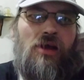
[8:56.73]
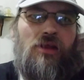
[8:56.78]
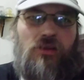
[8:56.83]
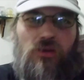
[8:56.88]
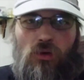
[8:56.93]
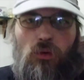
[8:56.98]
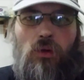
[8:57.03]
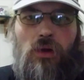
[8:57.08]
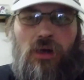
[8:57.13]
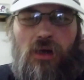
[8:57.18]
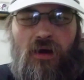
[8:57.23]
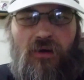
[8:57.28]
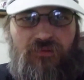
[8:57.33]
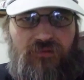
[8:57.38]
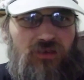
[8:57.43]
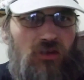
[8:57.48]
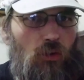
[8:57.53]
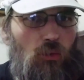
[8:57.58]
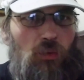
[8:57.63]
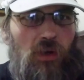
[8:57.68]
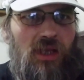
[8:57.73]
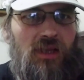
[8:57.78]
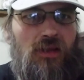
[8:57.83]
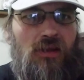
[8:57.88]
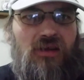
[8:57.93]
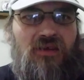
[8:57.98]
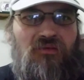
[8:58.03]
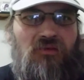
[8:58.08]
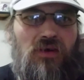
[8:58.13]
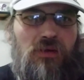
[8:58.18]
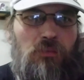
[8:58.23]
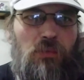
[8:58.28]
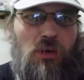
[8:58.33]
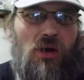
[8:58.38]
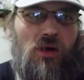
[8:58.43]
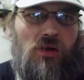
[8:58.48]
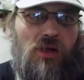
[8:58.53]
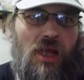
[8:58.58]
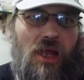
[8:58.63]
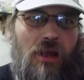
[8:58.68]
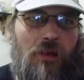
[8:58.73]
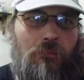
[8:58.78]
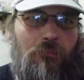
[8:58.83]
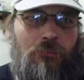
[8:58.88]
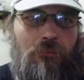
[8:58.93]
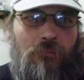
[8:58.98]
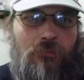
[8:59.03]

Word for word: do enough to win this football game.